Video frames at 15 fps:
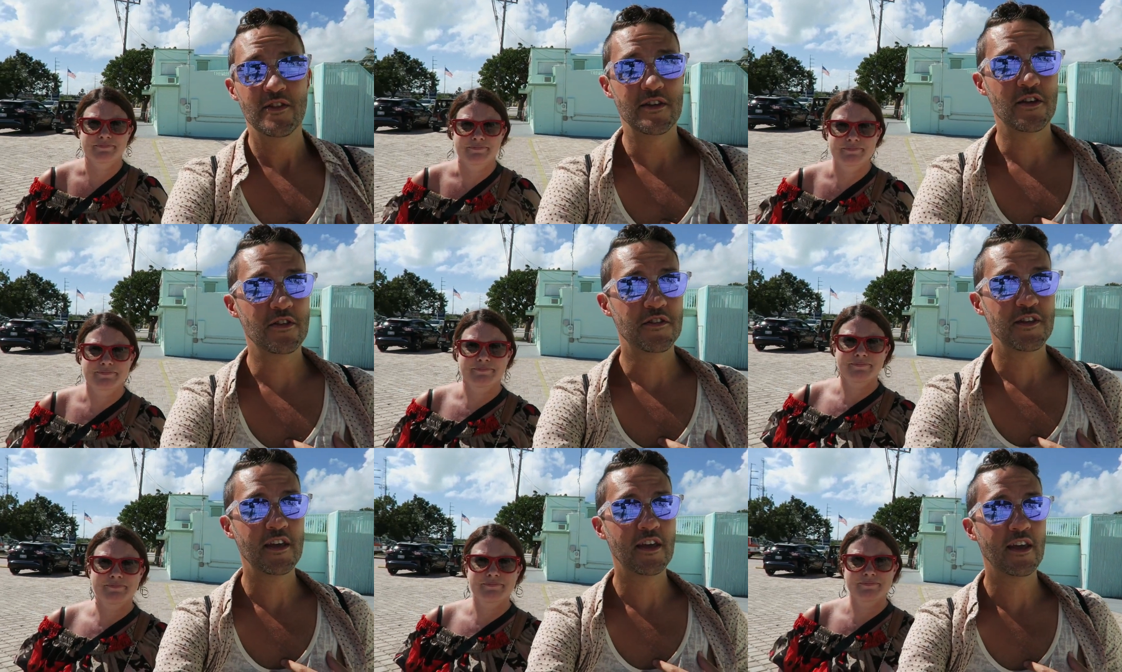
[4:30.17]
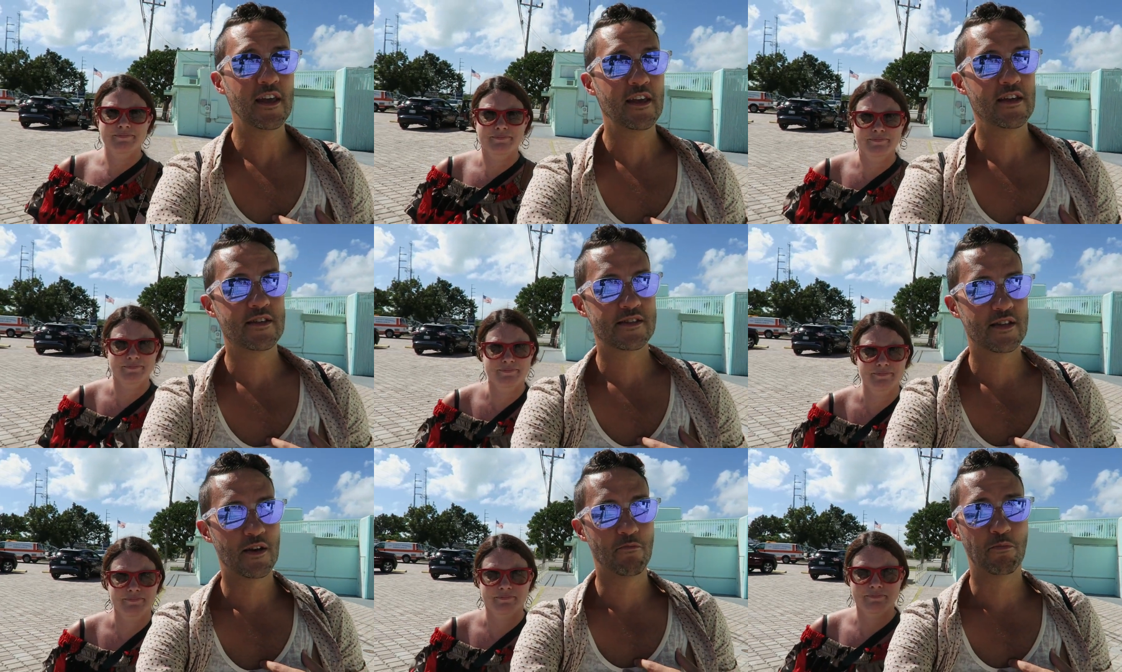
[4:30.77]
Speaker 1: The other thing
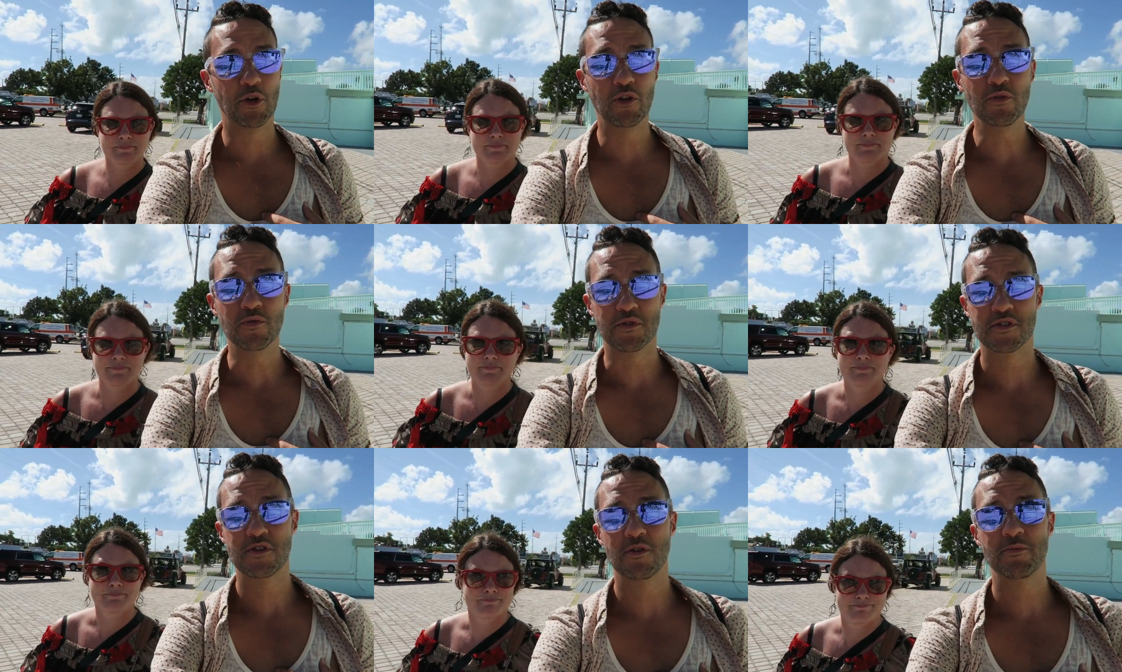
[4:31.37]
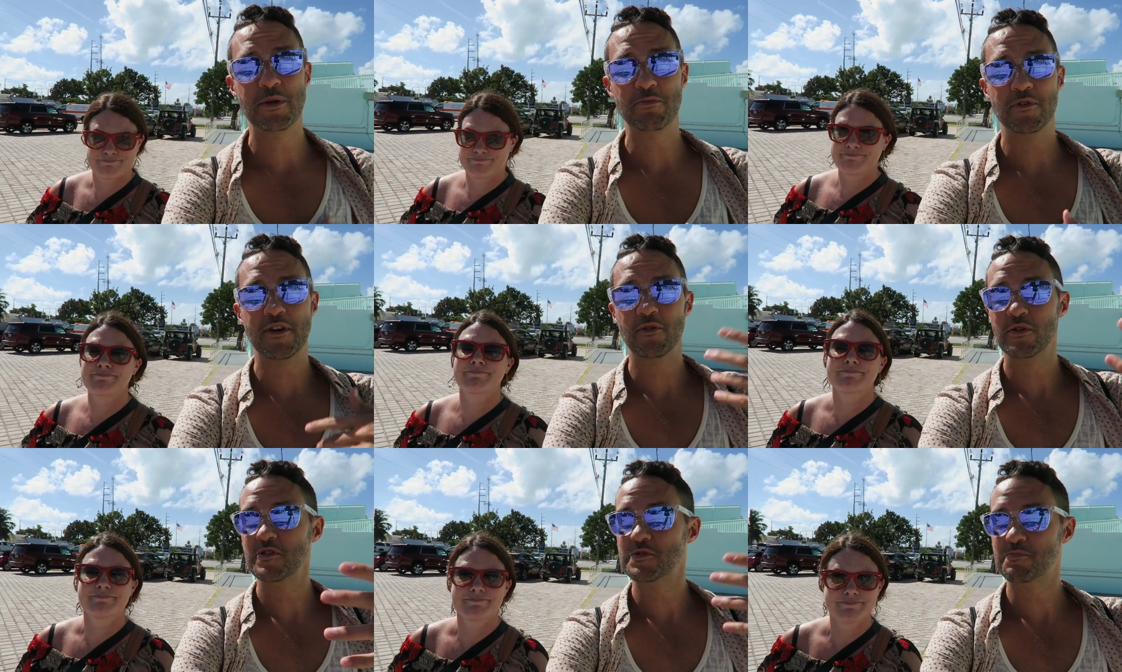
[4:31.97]
is um, balloons. So people
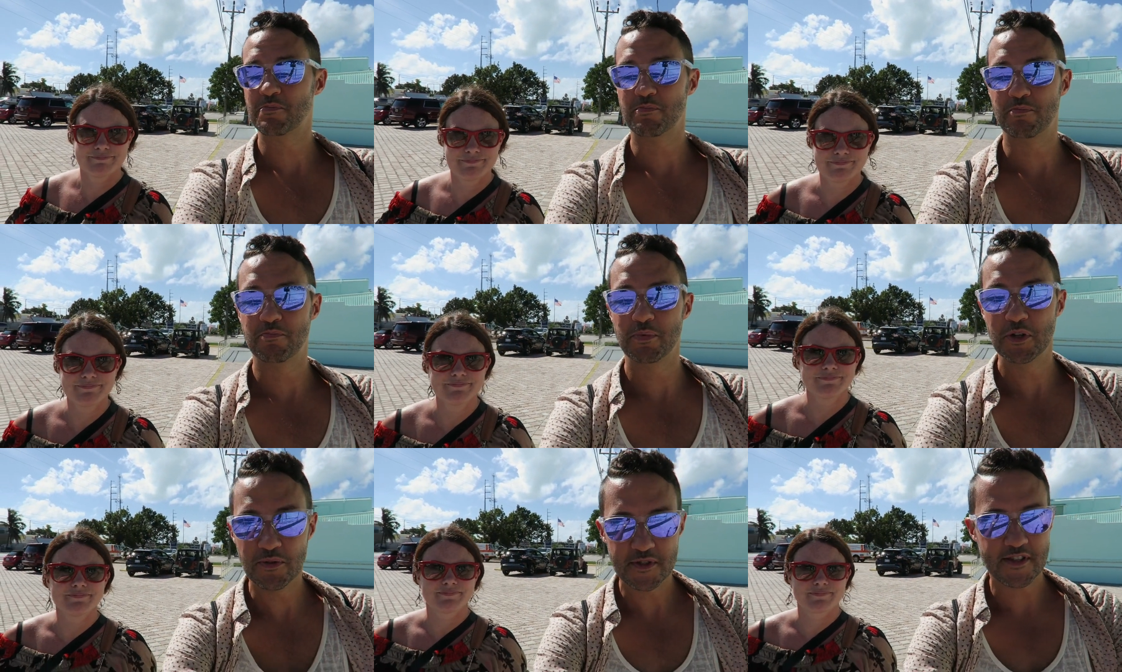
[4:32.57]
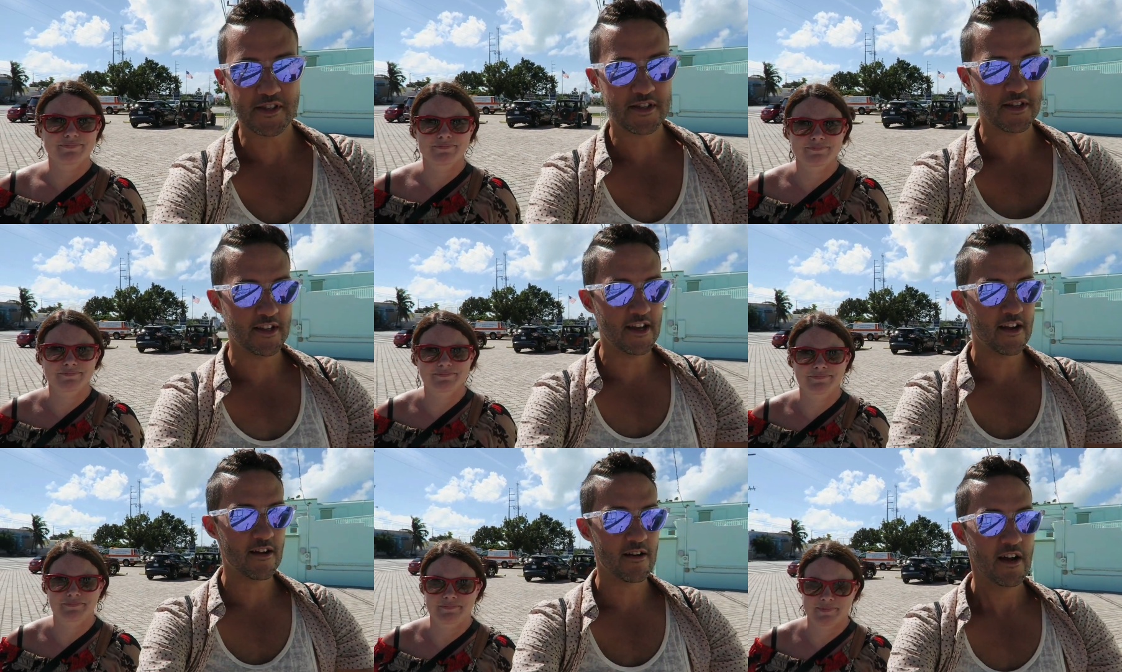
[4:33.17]
that release balloons into
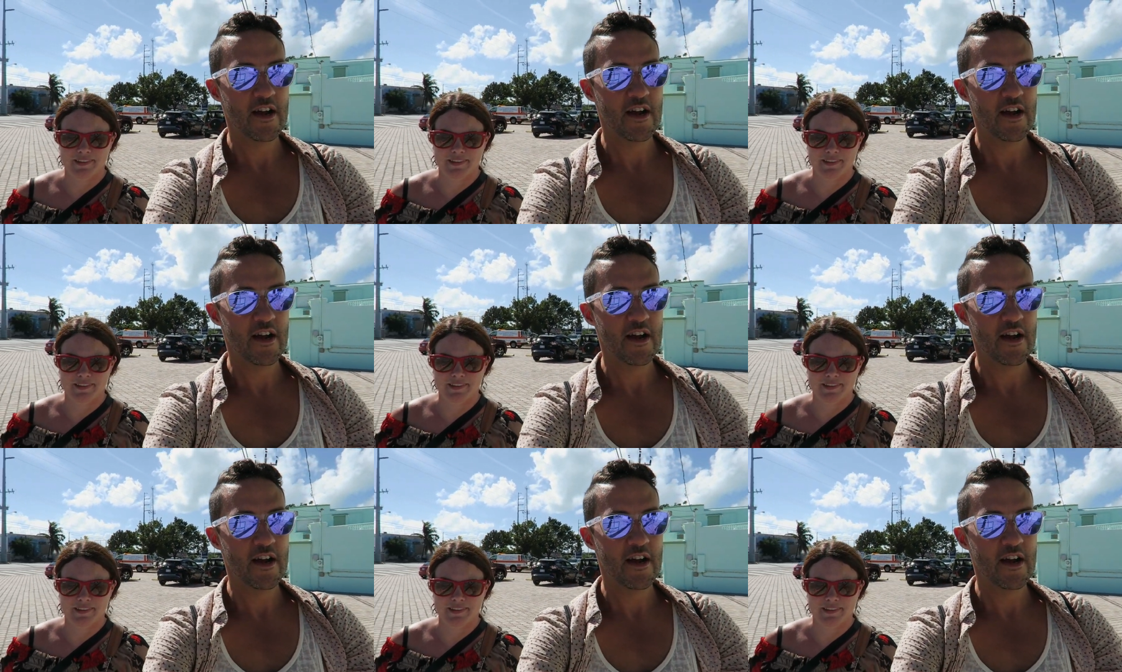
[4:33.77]
the air,